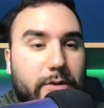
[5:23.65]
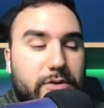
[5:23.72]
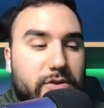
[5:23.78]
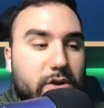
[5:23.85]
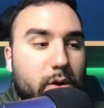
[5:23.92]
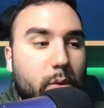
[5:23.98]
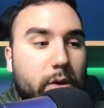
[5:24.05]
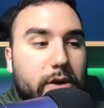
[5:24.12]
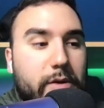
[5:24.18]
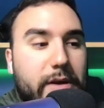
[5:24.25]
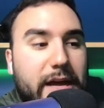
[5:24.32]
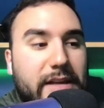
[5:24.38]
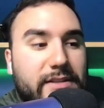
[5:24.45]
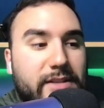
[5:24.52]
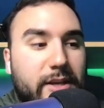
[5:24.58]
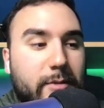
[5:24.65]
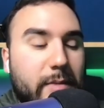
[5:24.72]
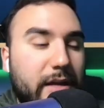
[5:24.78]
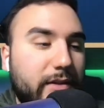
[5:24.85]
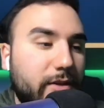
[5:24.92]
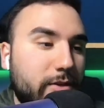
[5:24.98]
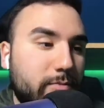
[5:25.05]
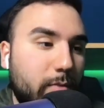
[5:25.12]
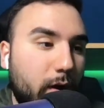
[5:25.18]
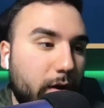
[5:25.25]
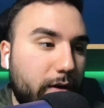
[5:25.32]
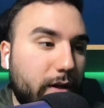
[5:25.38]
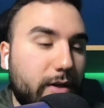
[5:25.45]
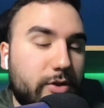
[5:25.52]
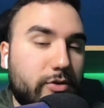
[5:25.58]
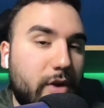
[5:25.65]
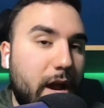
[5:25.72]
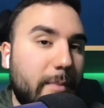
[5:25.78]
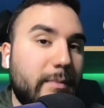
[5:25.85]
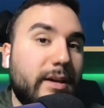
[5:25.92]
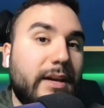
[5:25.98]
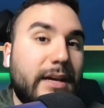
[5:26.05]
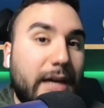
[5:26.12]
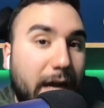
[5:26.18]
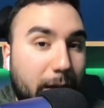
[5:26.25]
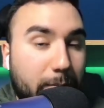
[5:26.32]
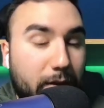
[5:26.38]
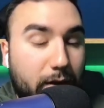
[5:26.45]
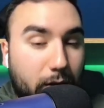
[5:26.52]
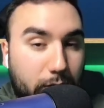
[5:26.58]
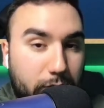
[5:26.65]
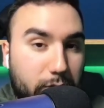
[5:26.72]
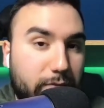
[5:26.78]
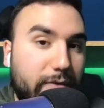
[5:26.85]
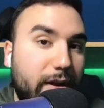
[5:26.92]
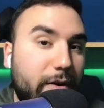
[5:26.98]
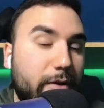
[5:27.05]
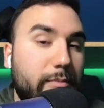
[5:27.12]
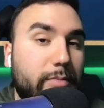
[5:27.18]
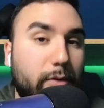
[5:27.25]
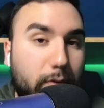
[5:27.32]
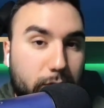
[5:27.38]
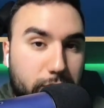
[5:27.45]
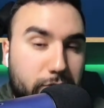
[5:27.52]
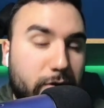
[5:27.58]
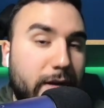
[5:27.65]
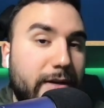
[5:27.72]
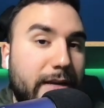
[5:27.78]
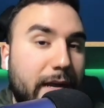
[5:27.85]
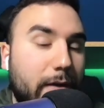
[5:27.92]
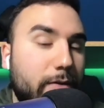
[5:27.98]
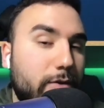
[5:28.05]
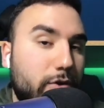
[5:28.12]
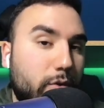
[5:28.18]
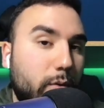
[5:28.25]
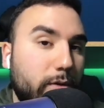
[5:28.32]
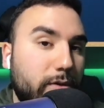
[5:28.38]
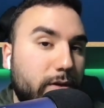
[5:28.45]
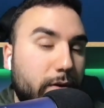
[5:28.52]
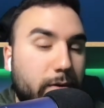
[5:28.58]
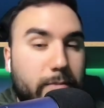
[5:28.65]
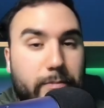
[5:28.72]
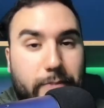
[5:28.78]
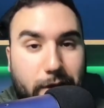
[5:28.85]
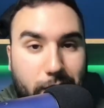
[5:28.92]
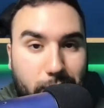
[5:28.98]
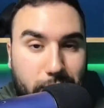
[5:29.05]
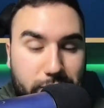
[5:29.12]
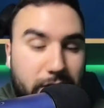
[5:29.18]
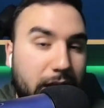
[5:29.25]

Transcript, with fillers: So what do you guys think about these markets? Drop me a comment. Are you very bullish right now in the short term, bearish?